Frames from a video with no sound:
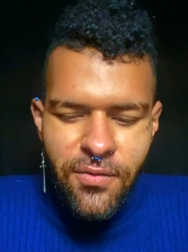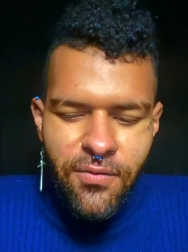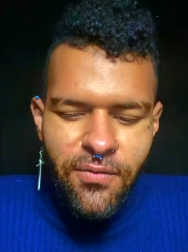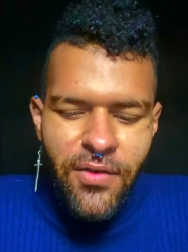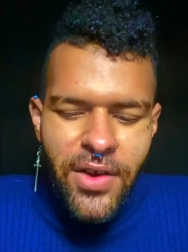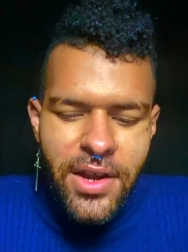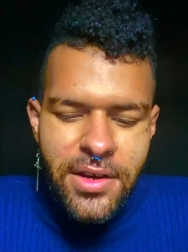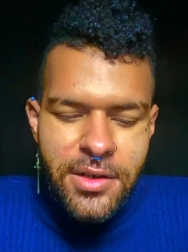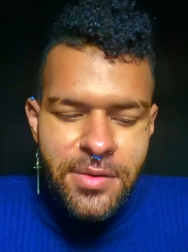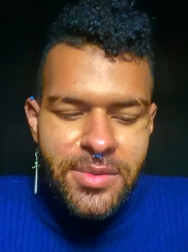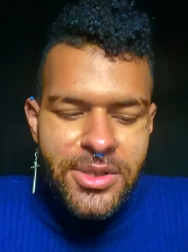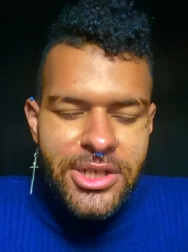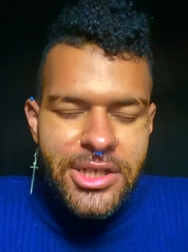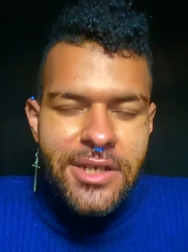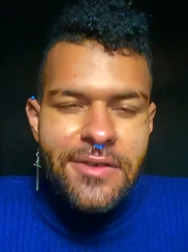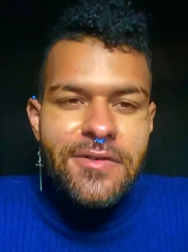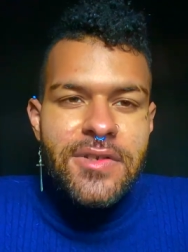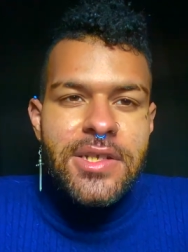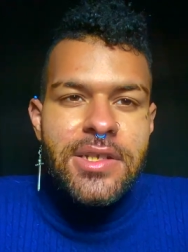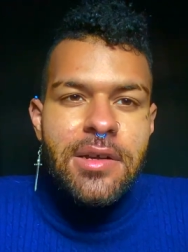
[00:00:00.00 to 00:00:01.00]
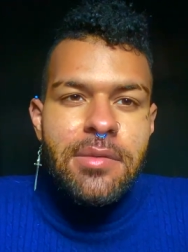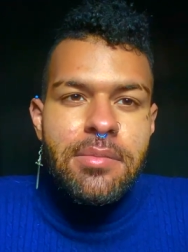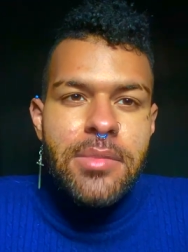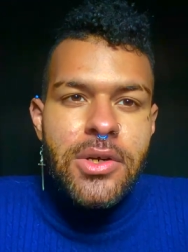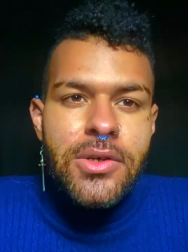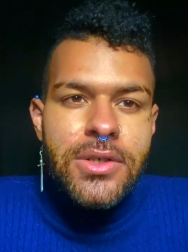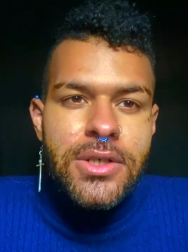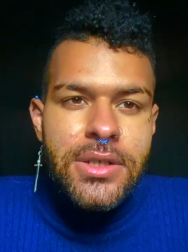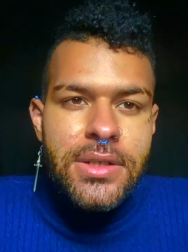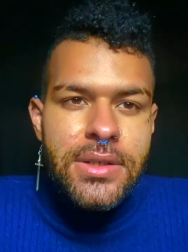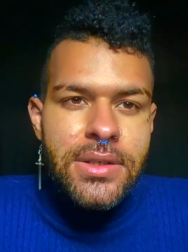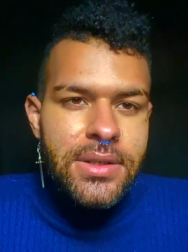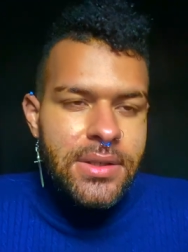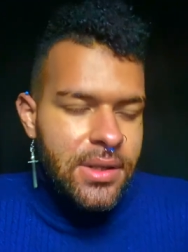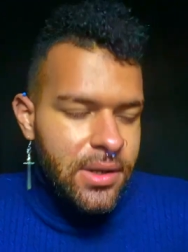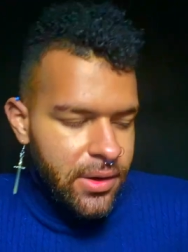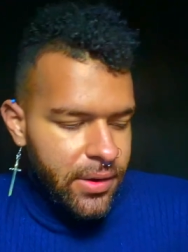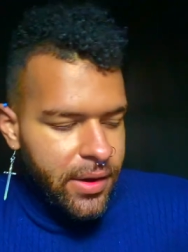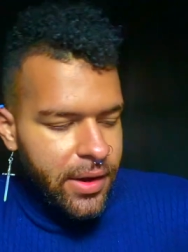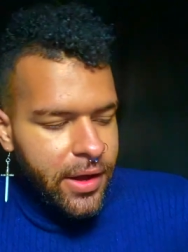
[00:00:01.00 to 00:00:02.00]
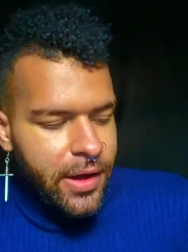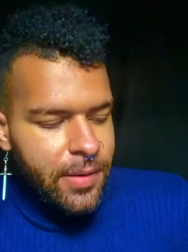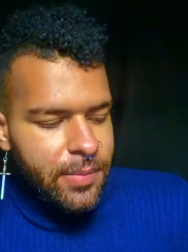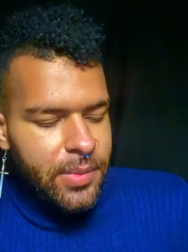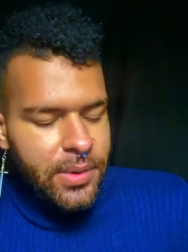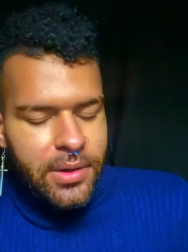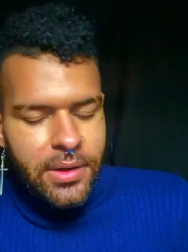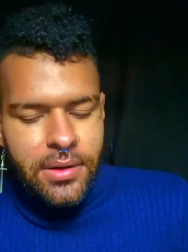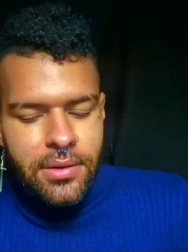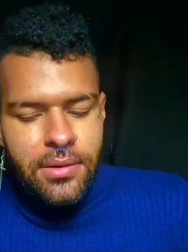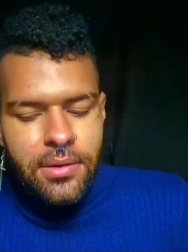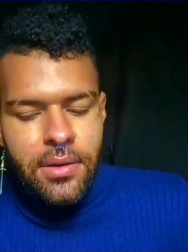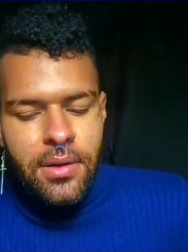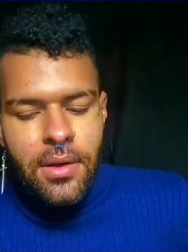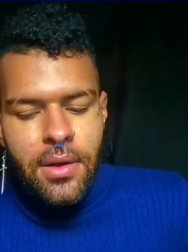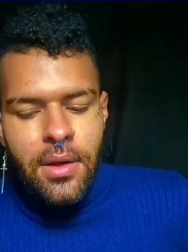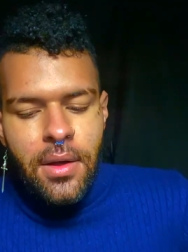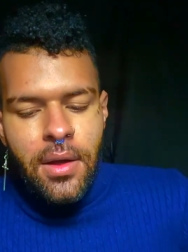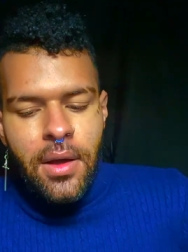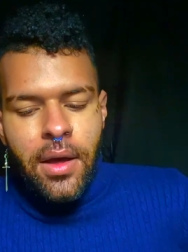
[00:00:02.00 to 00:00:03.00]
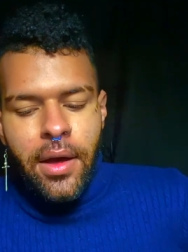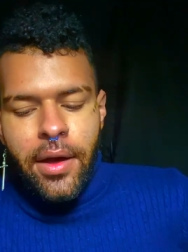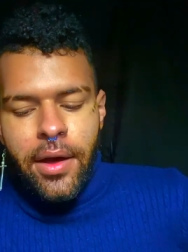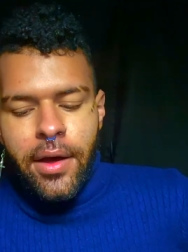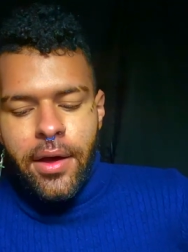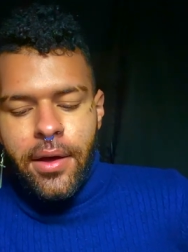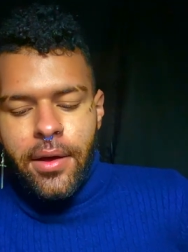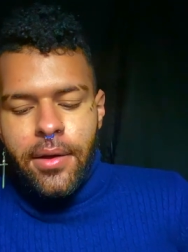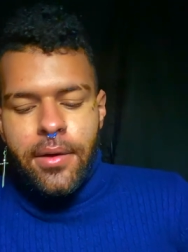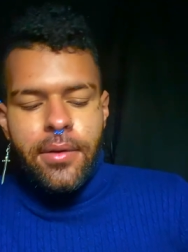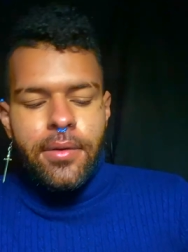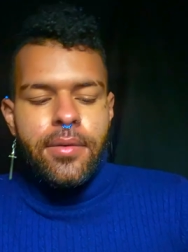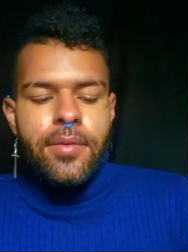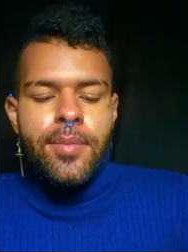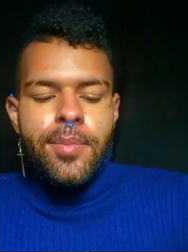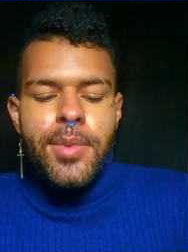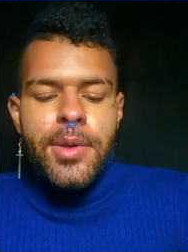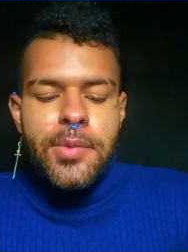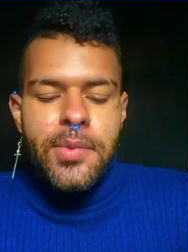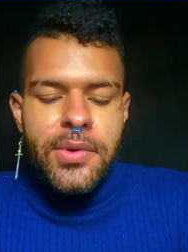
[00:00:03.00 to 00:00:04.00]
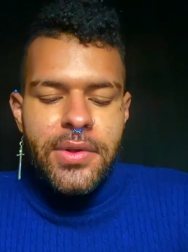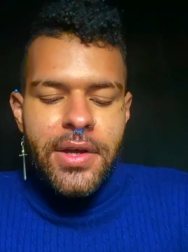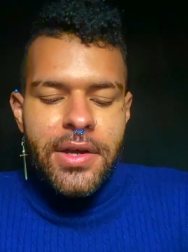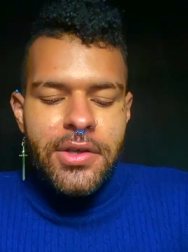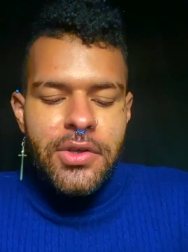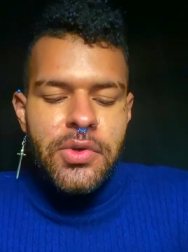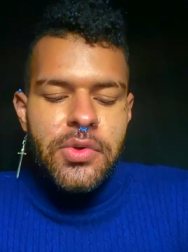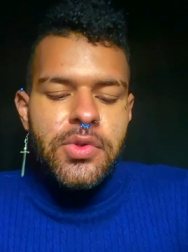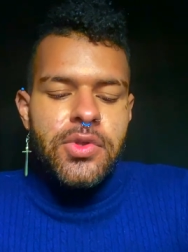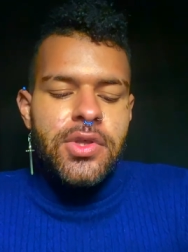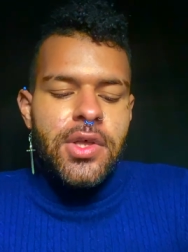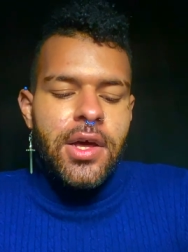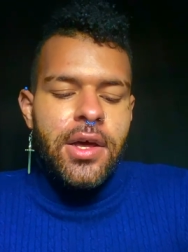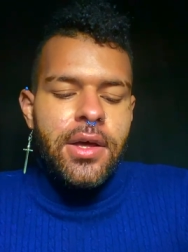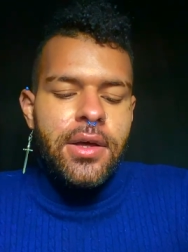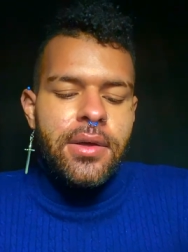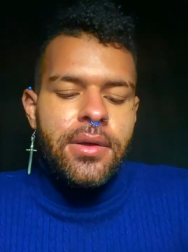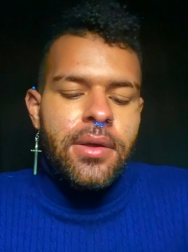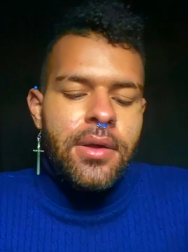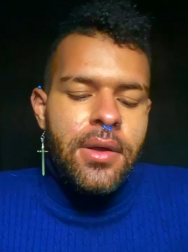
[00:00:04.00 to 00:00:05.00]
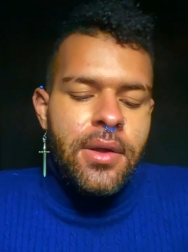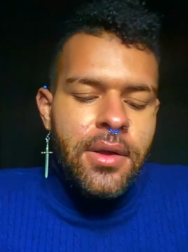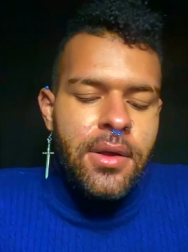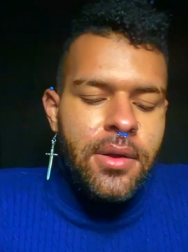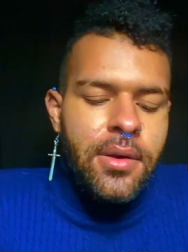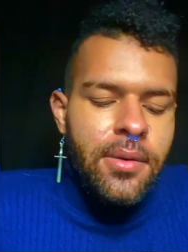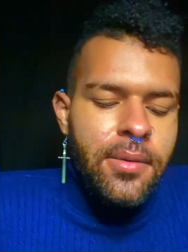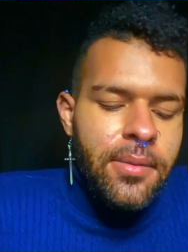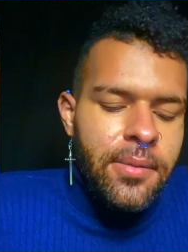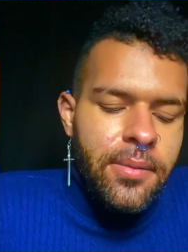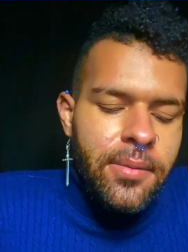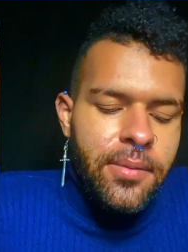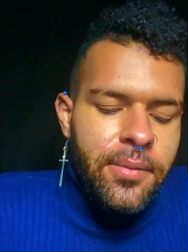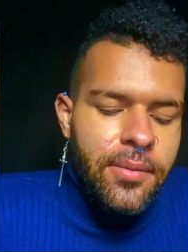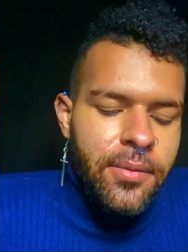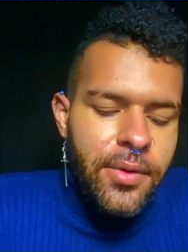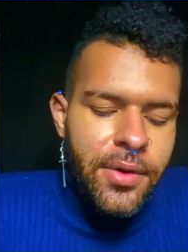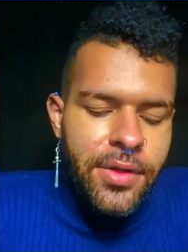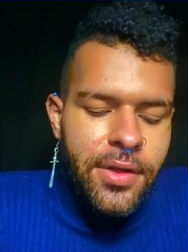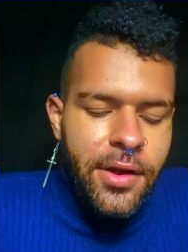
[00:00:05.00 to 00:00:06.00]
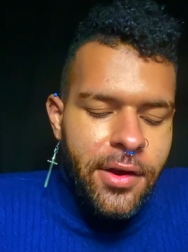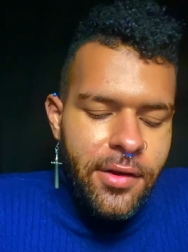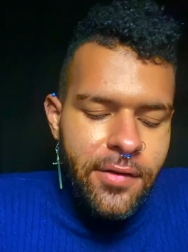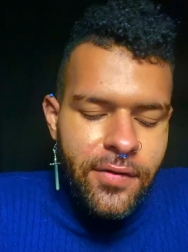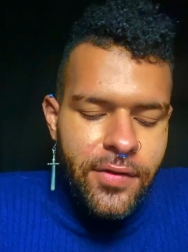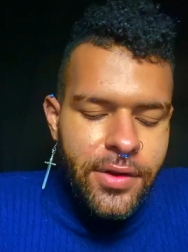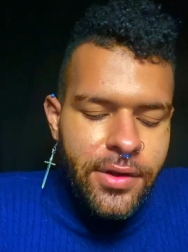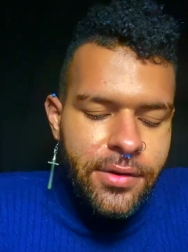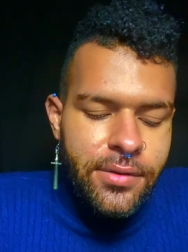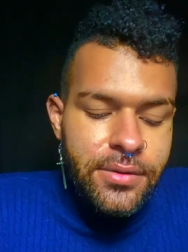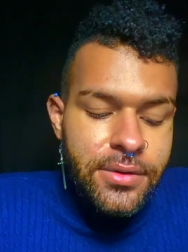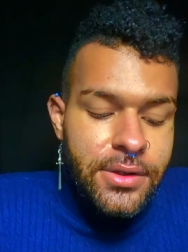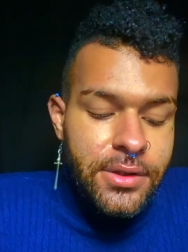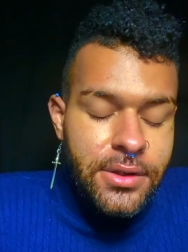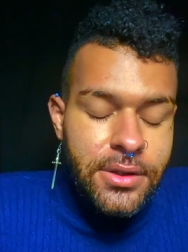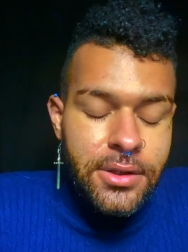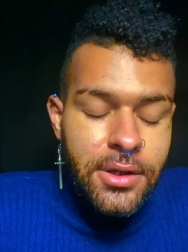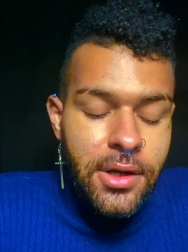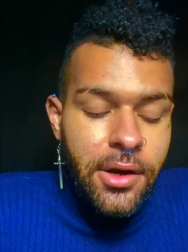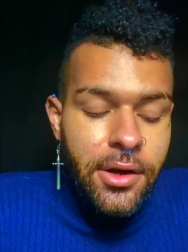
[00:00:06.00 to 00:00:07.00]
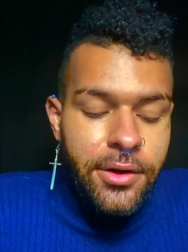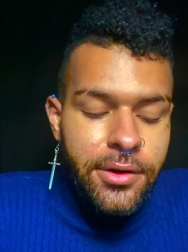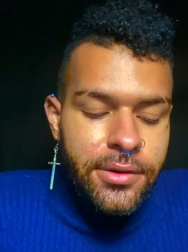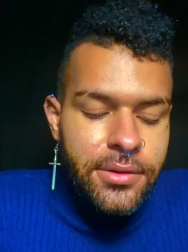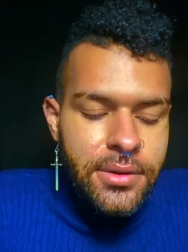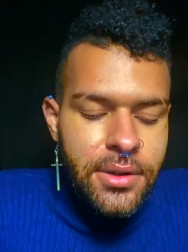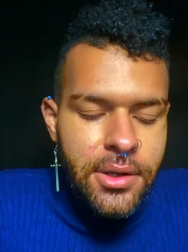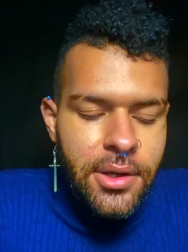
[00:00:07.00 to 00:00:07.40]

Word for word: random shift in emotions that are happening. Uh, people that you thought were there for you just aren't